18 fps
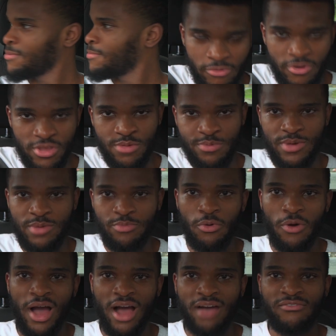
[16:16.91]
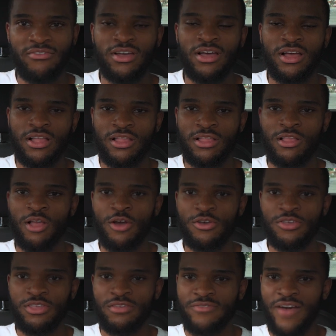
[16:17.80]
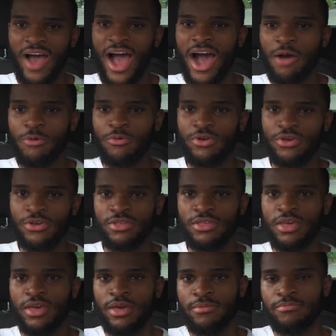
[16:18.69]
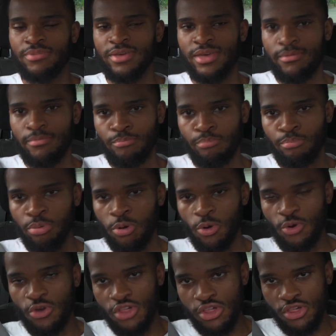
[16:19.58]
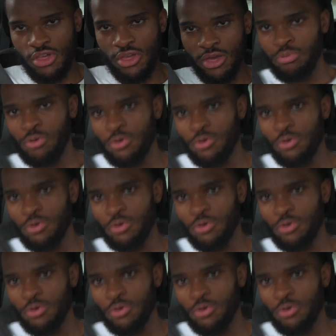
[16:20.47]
Rich people have lots of hours being pushed